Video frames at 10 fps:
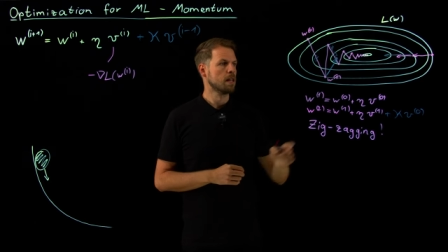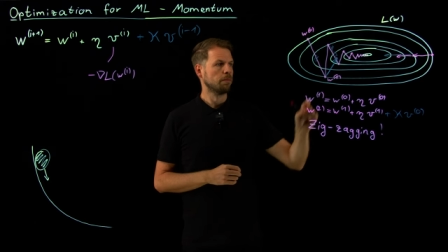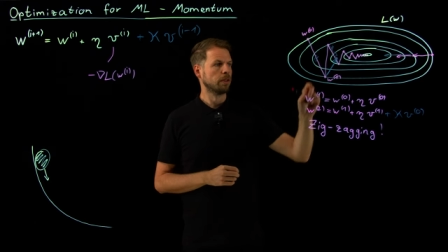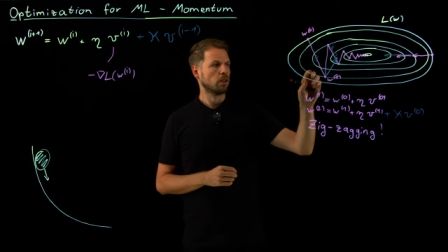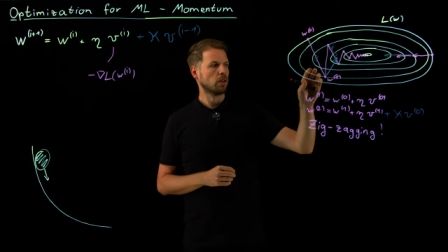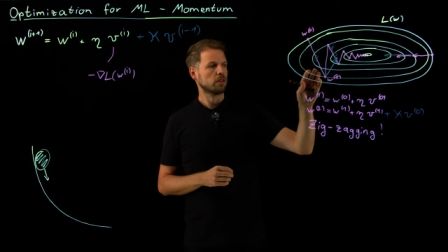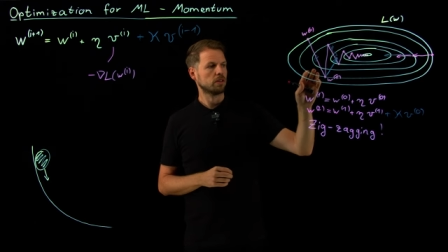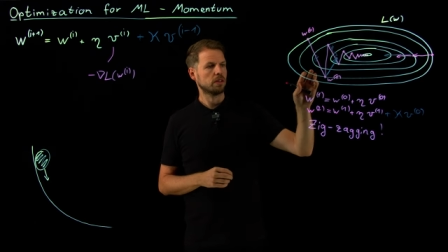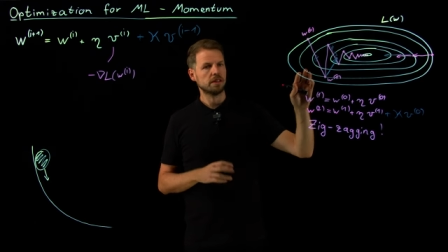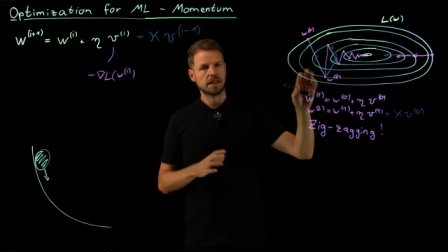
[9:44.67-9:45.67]
because
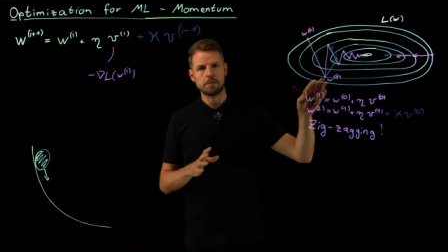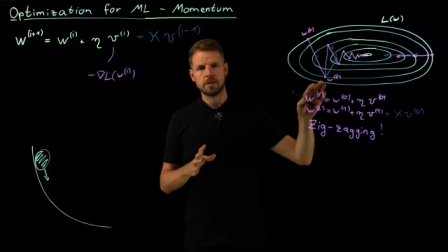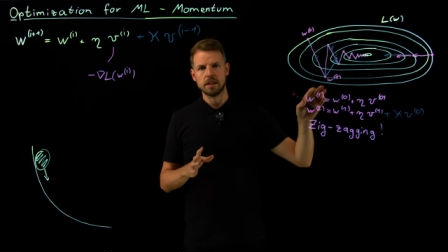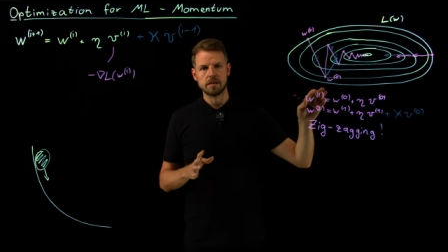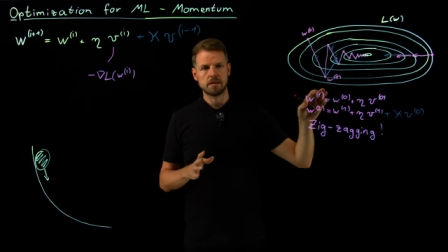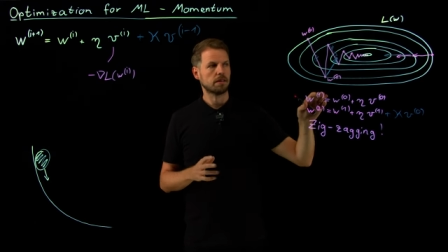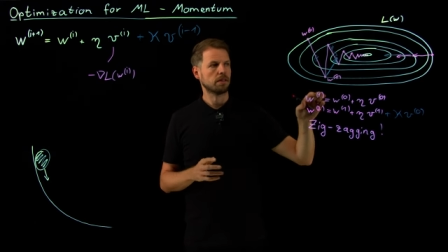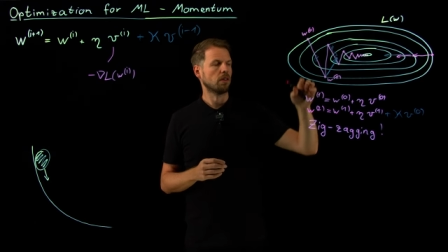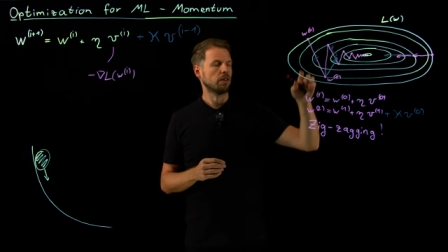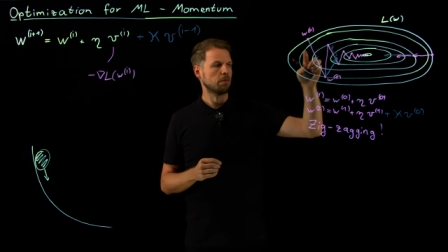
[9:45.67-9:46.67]
these updates
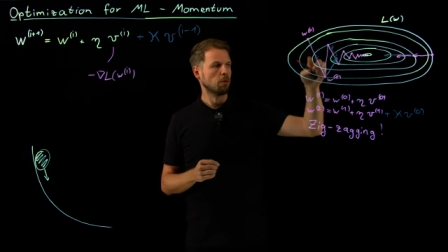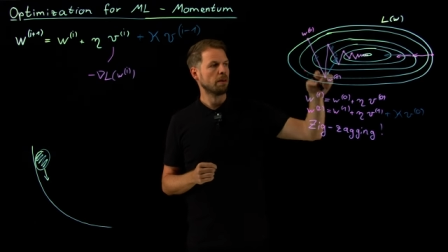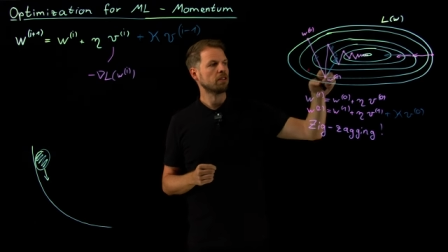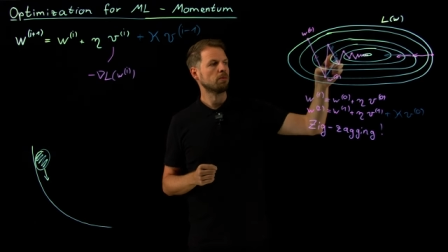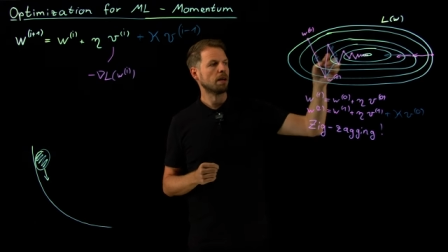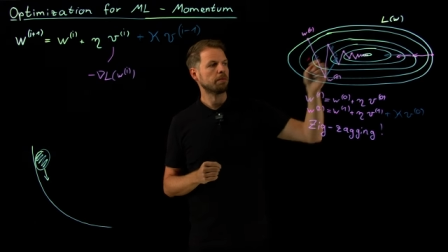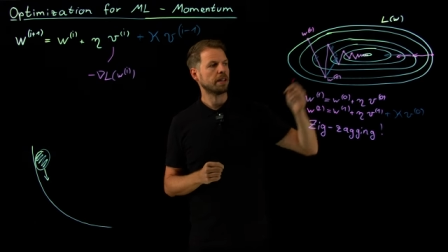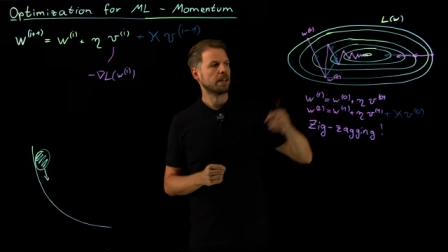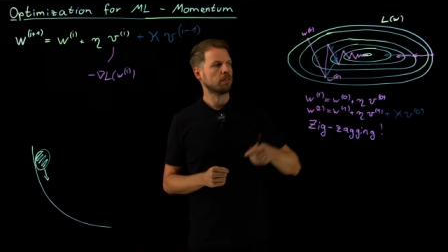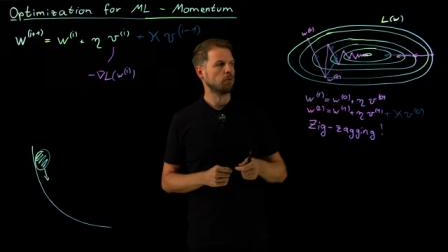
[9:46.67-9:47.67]
or these momentum
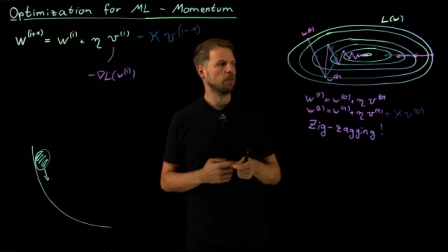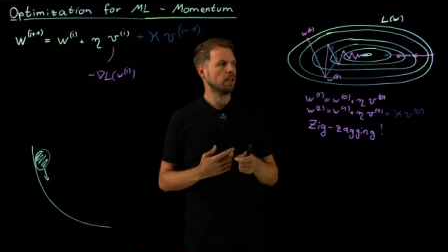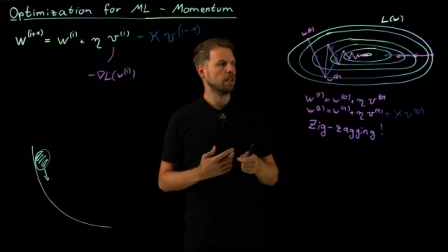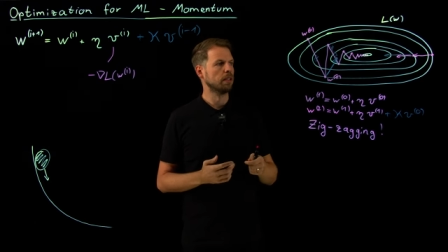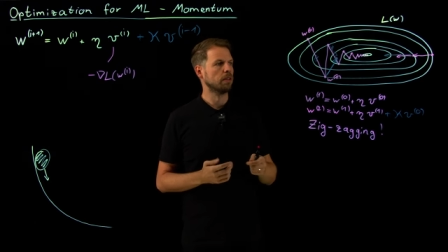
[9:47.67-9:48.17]
updates really